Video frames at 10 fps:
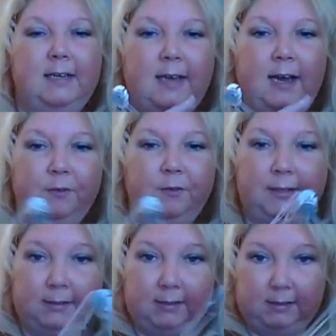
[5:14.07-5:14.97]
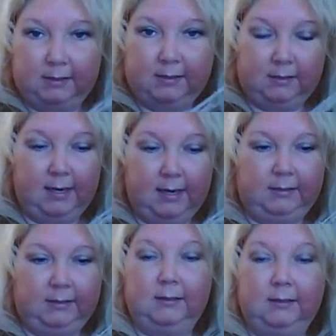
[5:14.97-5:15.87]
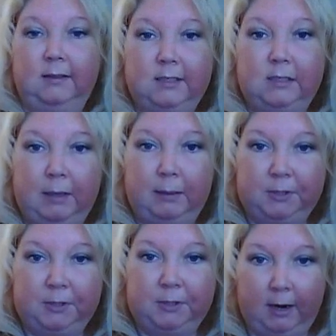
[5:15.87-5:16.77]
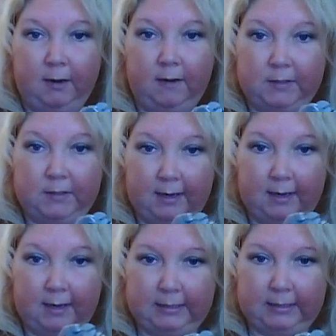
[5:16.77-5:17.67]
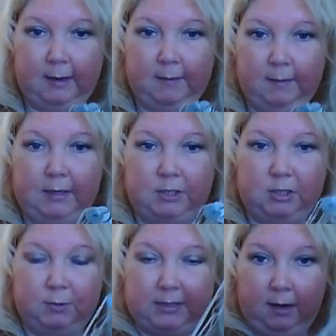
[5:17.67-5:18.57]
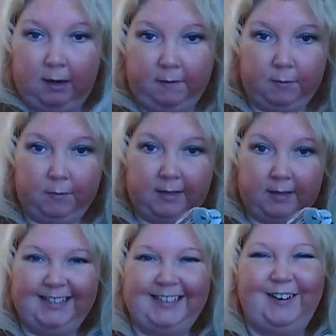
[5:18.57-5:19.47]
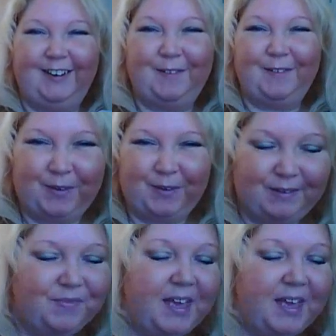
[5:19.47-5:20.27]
Now this is an excellent thing to be able to wear if it's Halloween time, because you will scare everyone you're out with.